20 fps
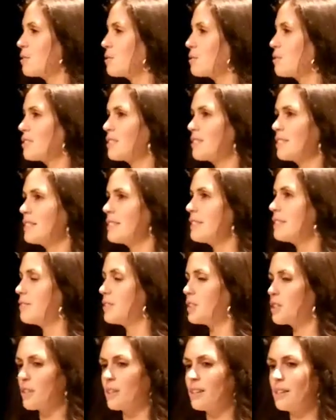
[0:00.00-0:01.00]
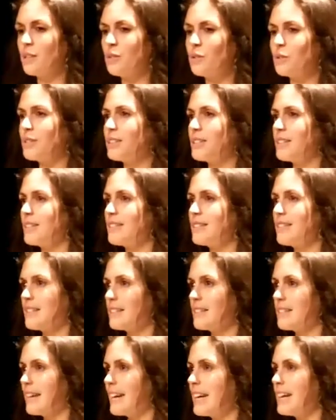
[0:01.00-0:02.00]
or just an individual in the audience here
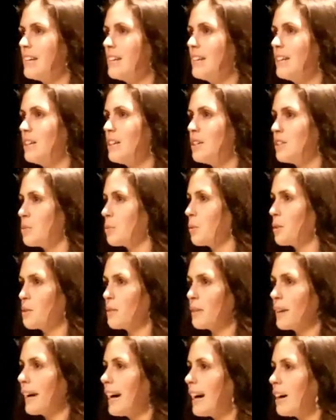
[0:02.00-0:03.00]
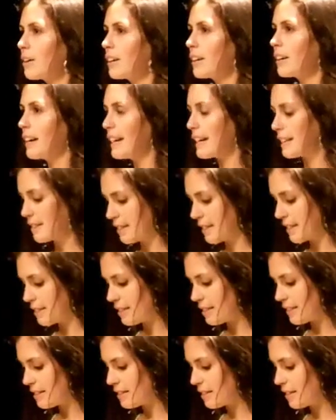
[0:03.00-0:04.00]
today who's wondering, how can I access
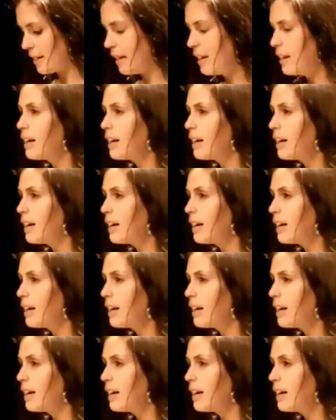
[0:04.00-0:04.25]
this,